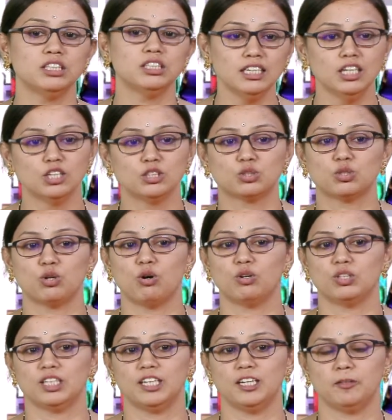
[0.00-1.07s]

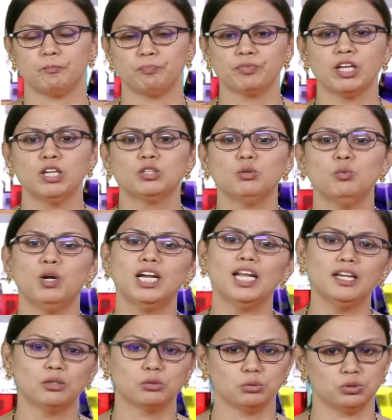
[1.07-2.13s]
soil. So, what are
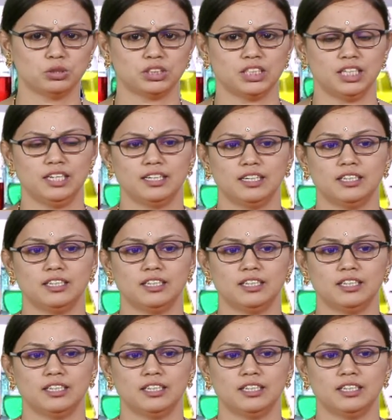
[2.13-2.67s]
roots, children?